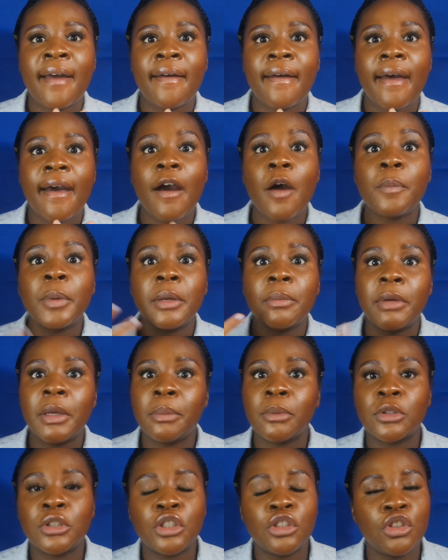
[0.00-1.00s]
helping
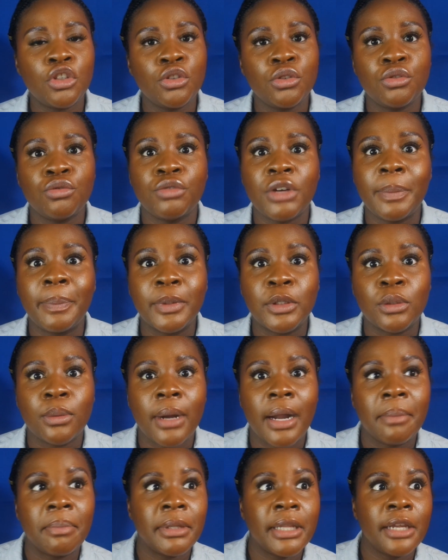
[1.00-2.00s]
people to choose
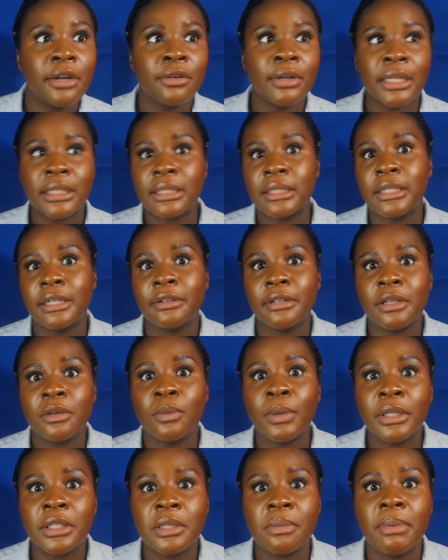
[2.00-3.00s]
repertoire, but they don't necessarily
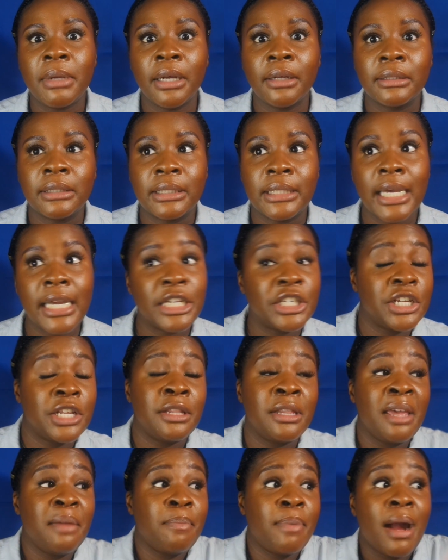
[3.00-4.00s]
want to be on stage,
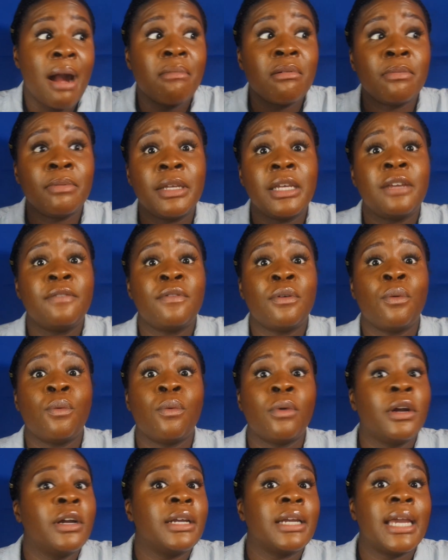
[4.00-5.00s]
and they probably even
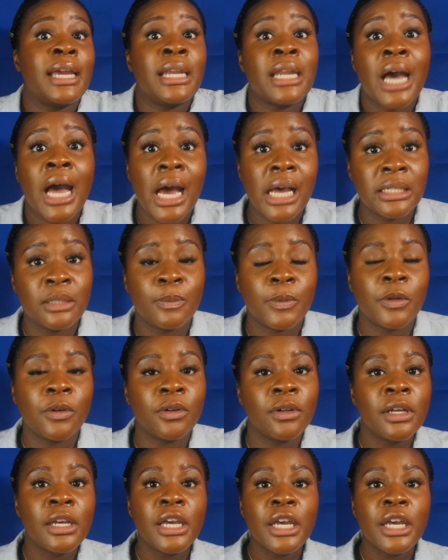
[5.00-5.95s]
work in a hospital.